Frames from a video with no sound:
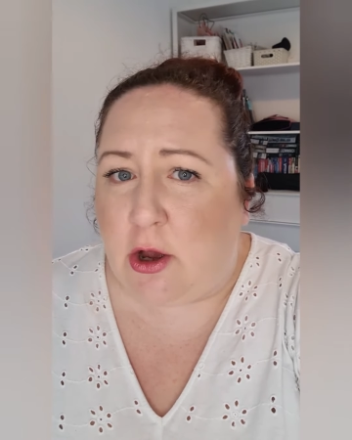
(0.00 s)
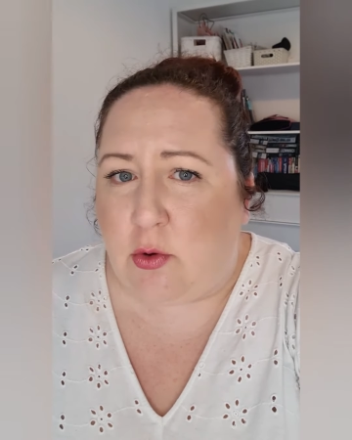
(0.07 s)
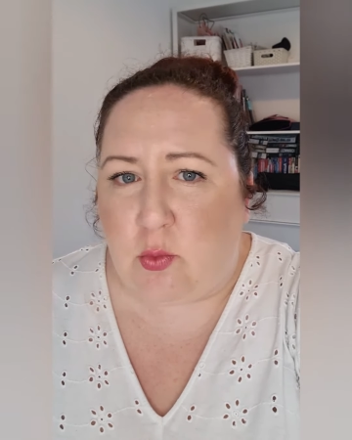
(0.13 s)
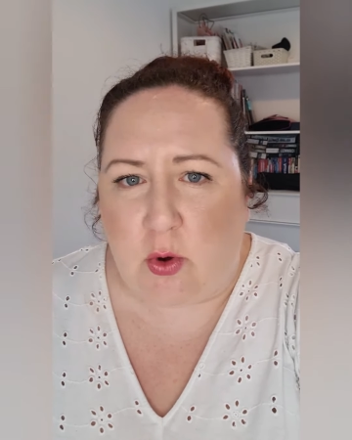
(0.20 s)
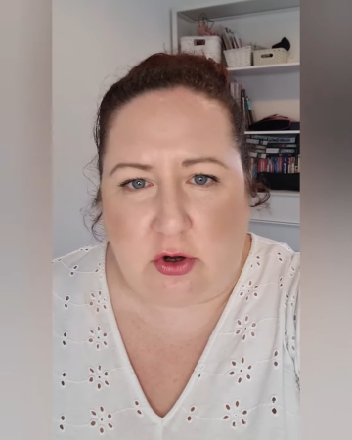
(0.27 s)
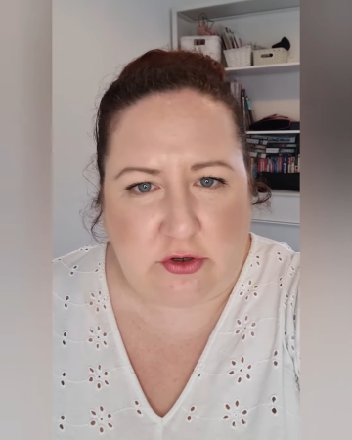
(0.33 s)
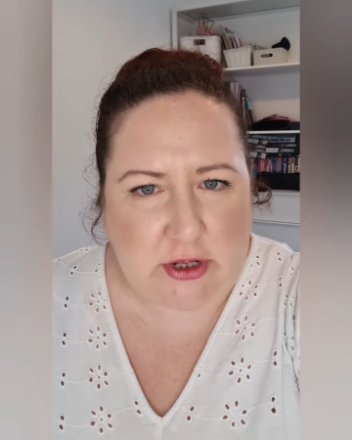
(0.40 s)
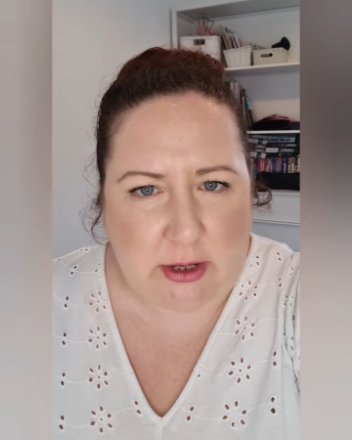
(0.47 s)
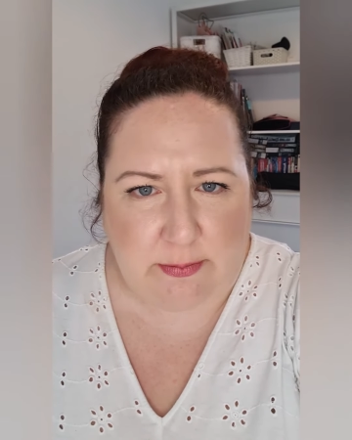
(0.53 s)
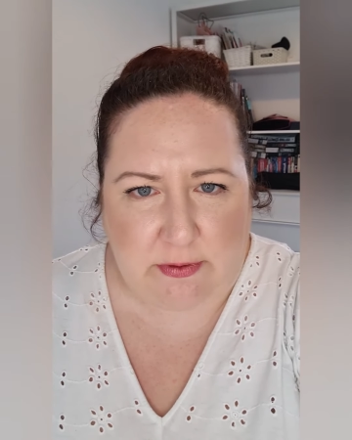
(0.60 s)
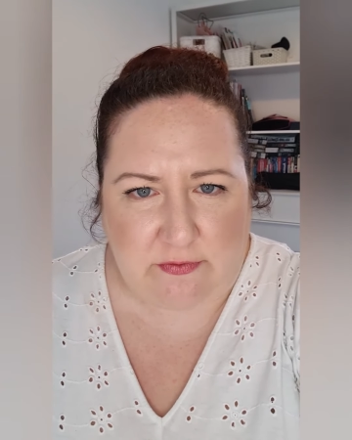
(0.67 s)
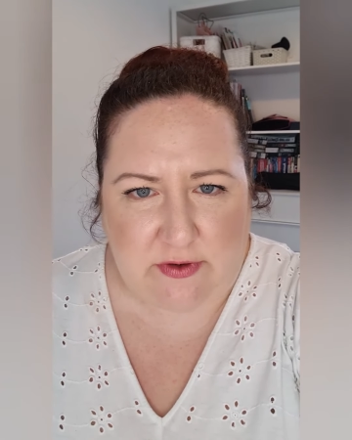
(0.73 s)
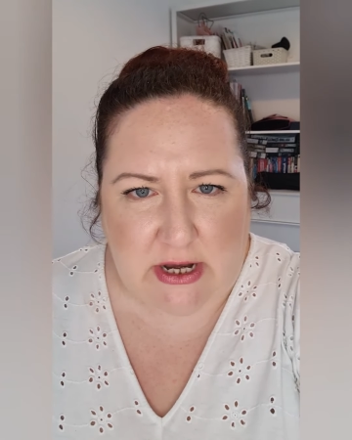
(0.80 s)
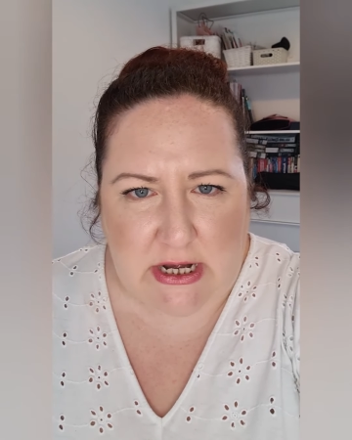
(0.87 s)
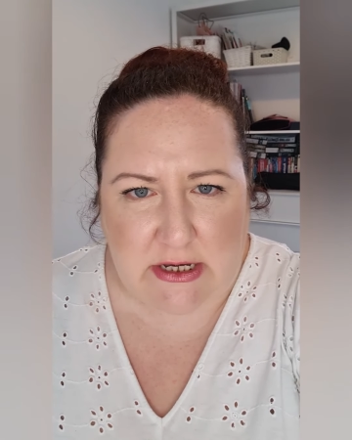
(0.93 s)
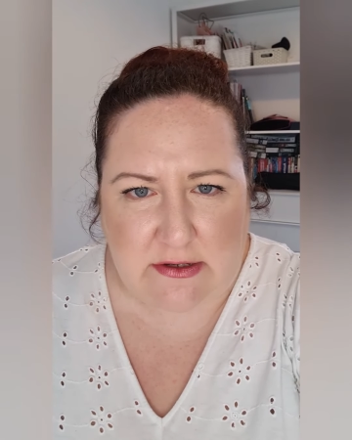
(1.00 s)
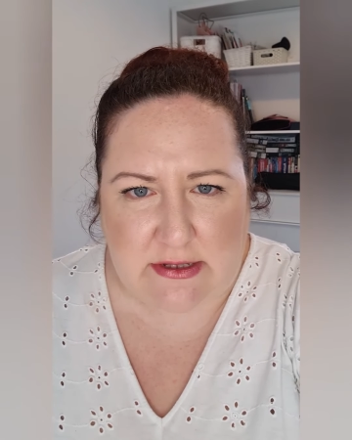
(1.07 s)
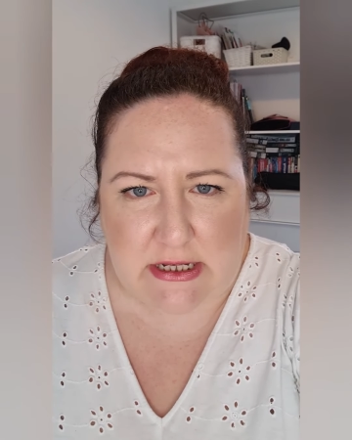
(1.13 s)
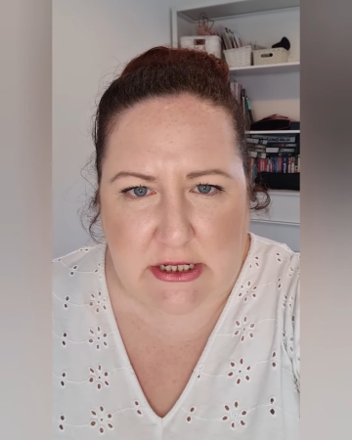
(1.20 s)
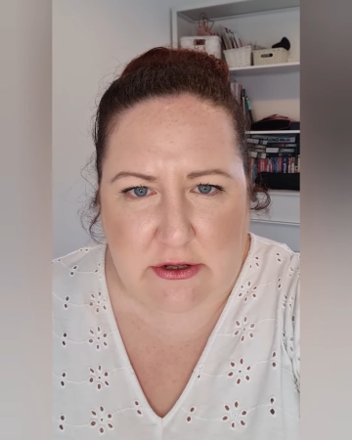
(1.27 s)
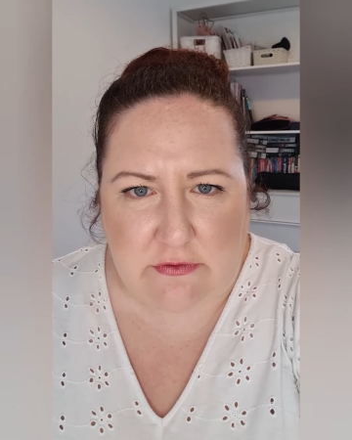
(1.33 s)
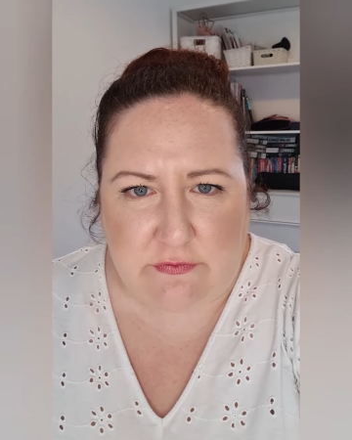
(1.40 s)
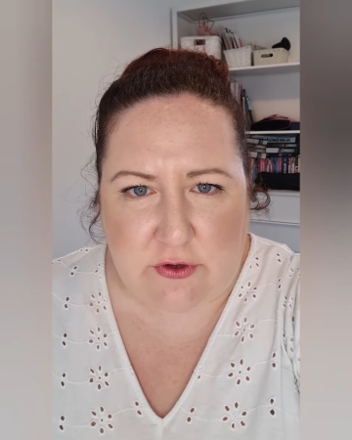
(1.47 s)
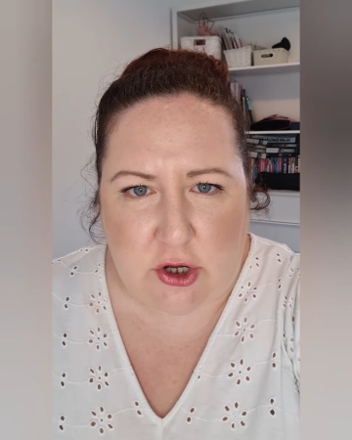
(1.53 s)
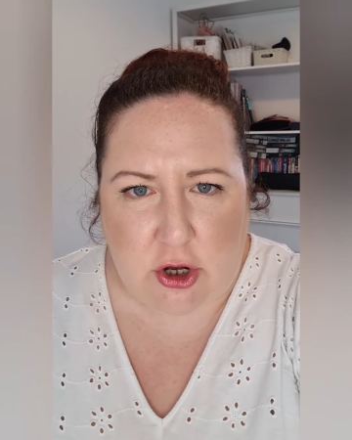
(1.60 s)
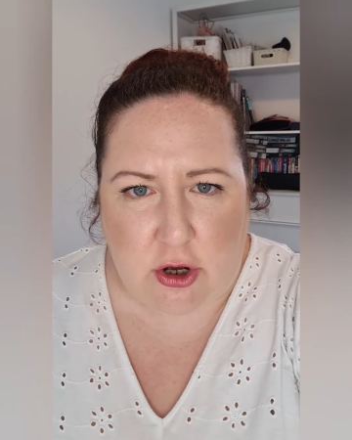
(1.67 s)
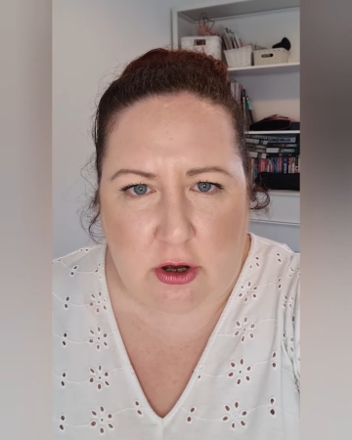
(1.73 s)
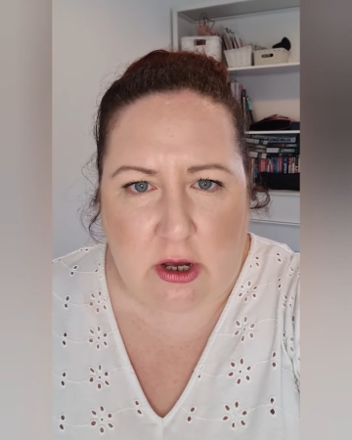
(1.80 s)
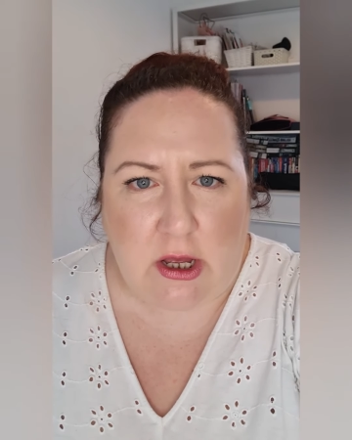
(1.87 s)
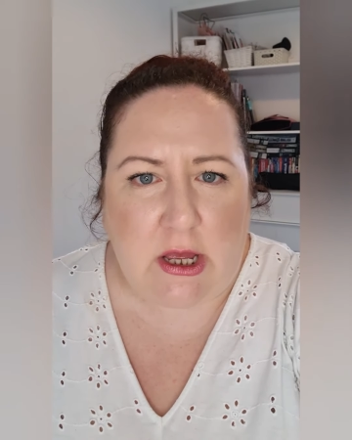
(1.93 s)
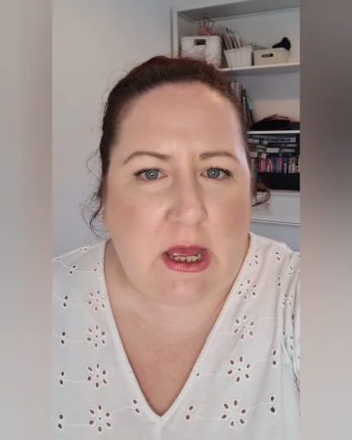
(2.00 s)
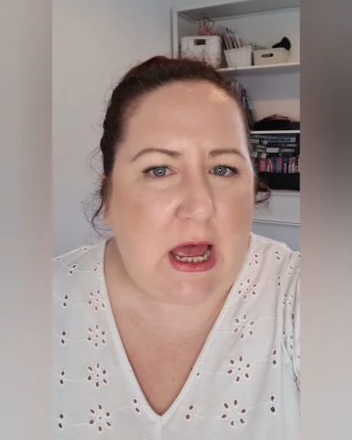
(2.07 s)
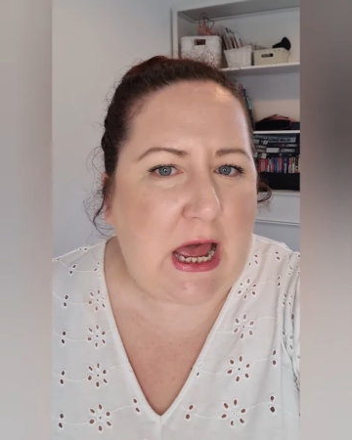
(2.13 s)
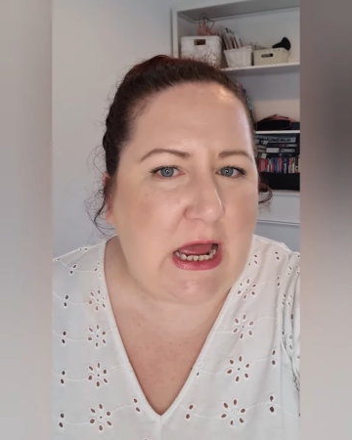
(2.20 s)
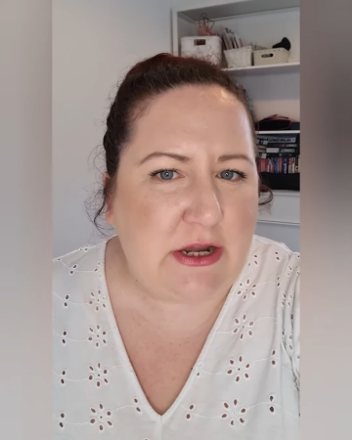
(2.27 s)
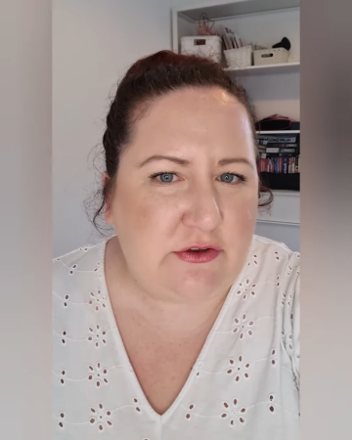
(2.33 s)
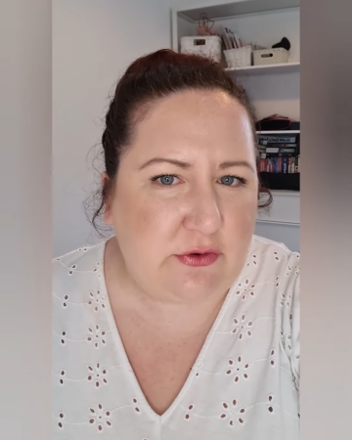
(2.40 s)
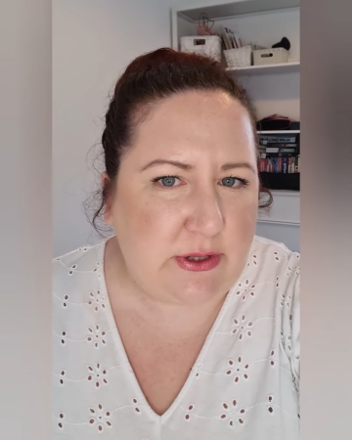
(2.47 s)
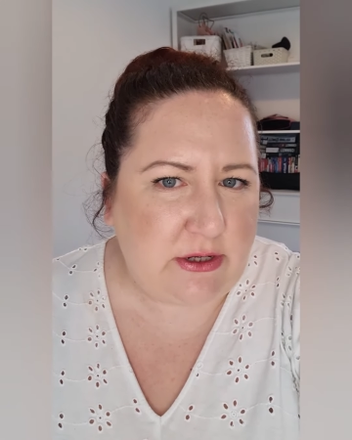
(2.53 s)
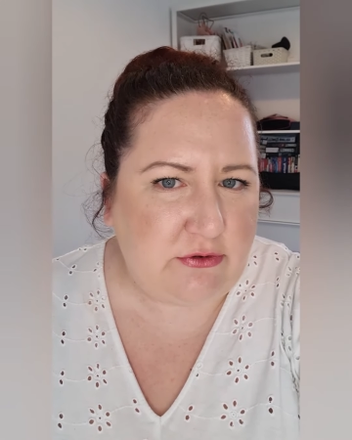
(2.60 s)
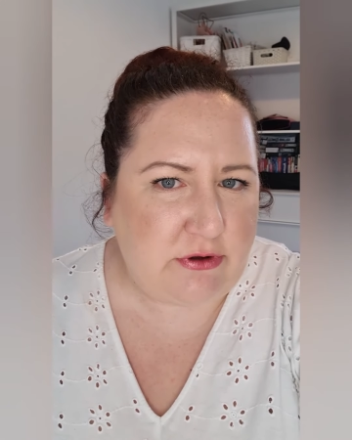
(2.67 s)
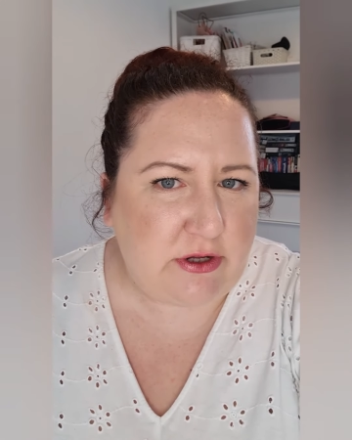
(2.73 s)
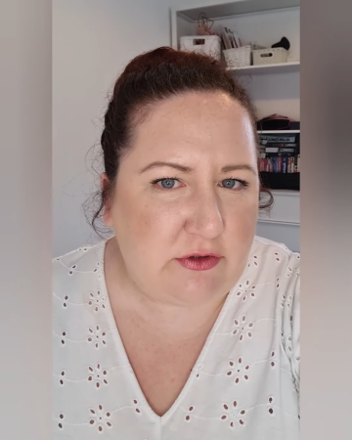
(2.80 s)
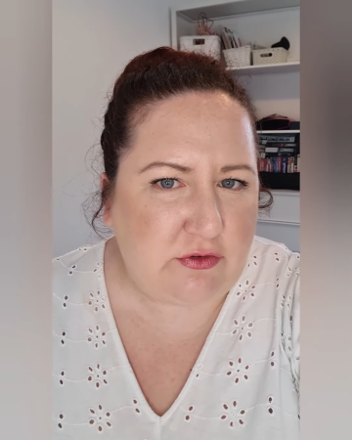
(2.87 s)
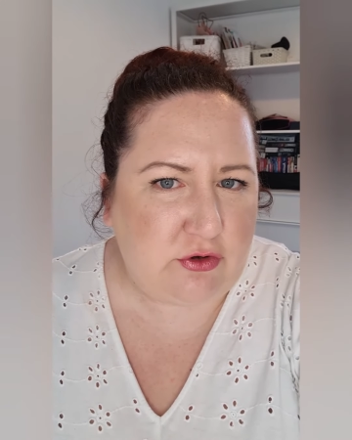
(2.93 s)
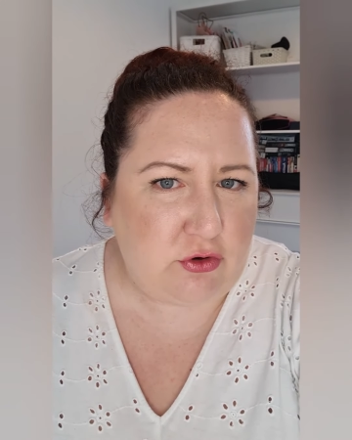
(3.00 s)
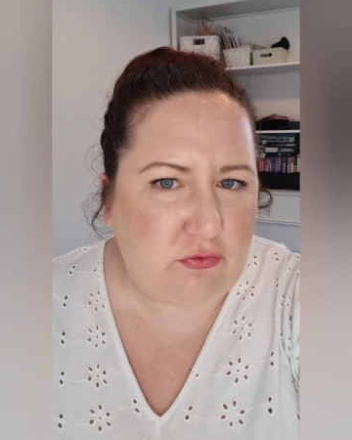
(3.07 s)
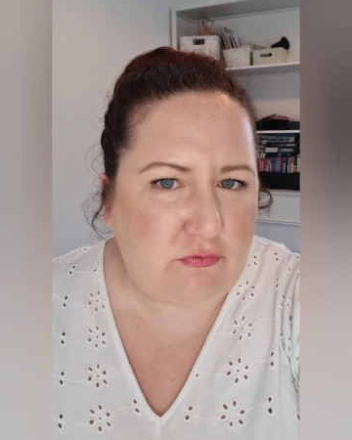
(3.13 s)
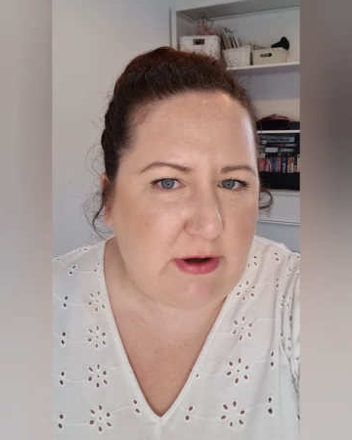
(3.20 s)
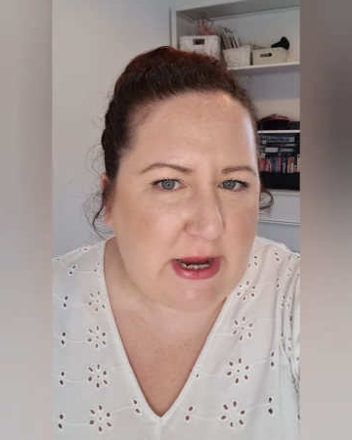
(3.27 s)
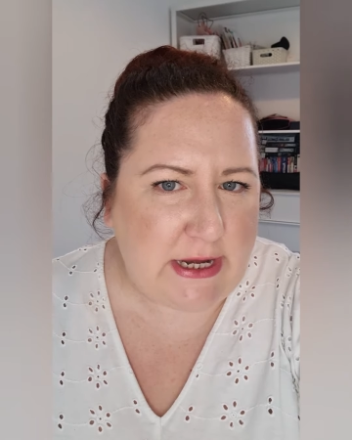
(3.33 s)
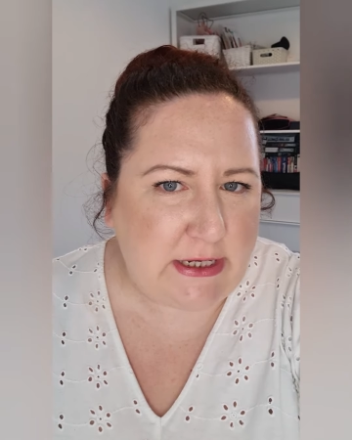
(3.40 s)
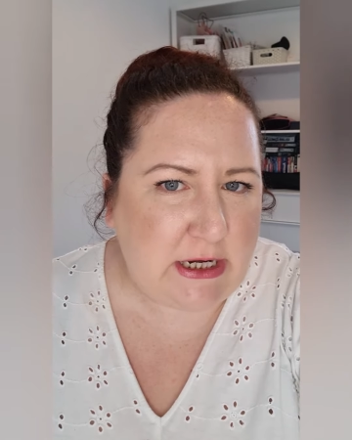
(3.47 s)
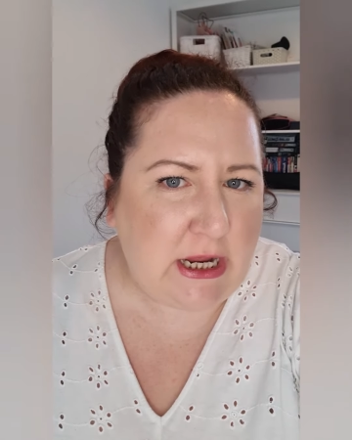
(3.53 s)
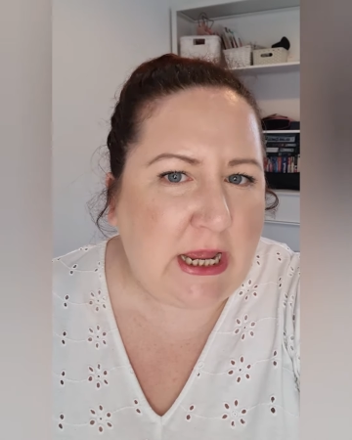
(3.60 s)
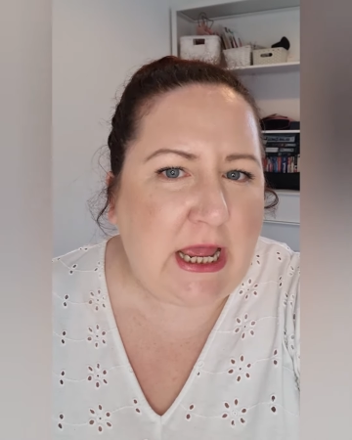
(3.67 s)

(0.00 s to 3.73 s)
what type of tenancy you've got, how to increase your rent,